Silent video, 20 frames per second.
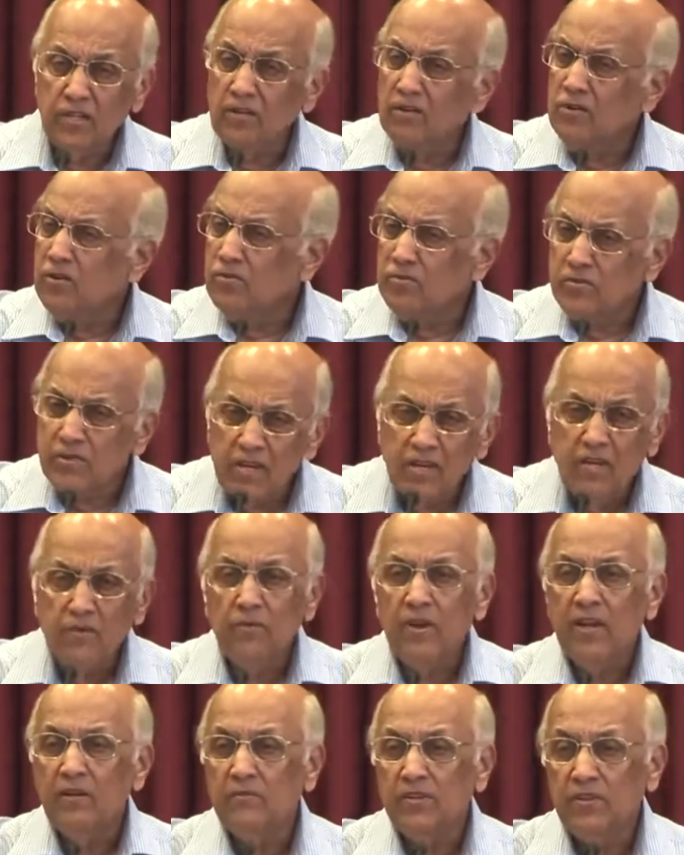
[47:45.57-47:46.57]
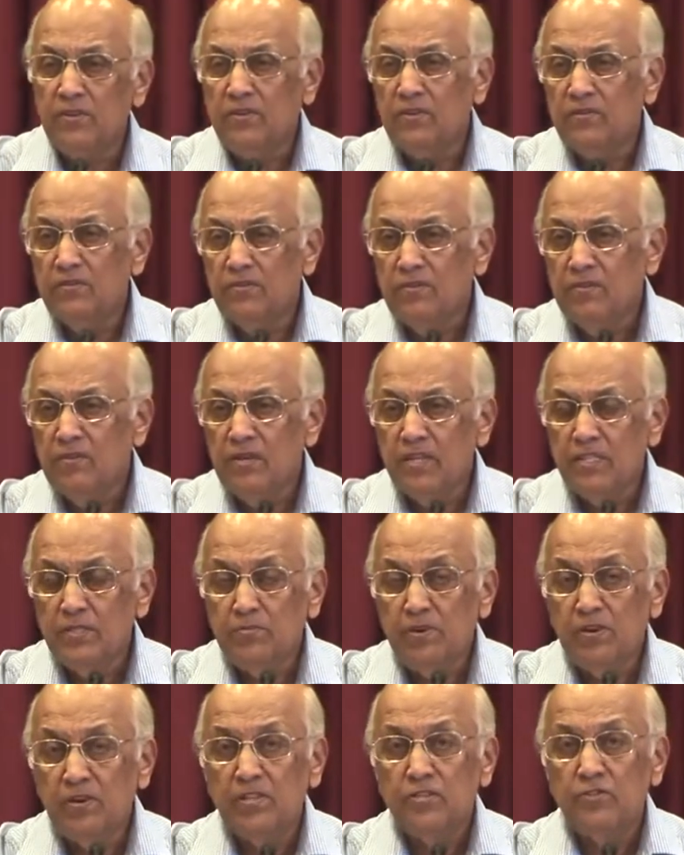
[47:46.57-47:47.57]
it'll go really well with you. You'll
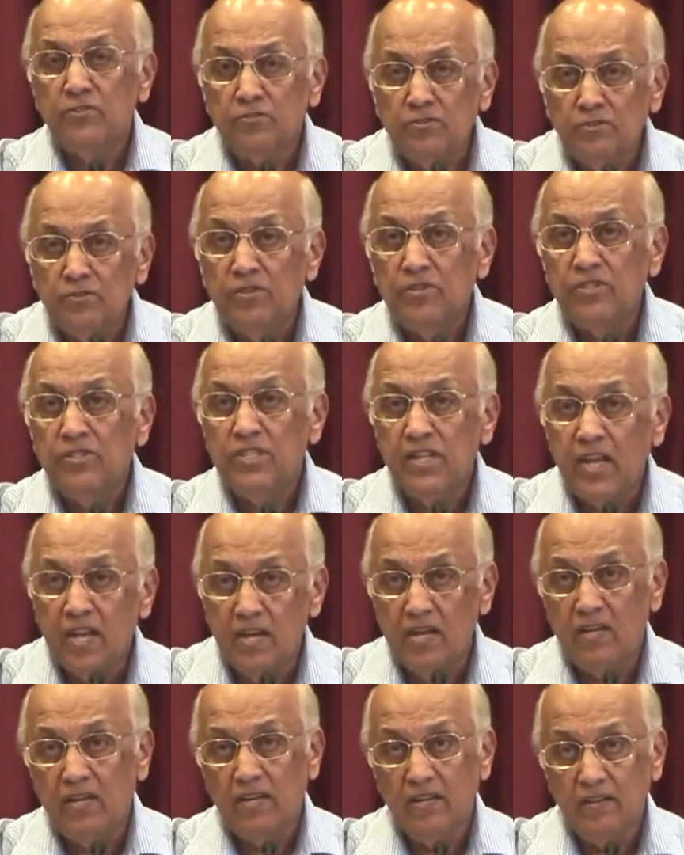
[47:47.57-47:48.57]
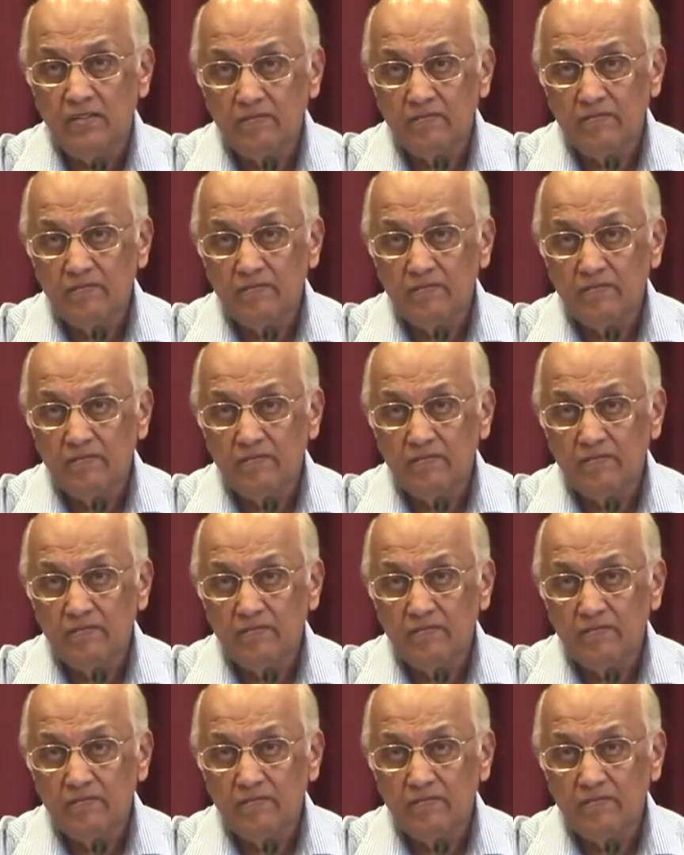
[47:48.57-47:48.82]
experience true Christianity.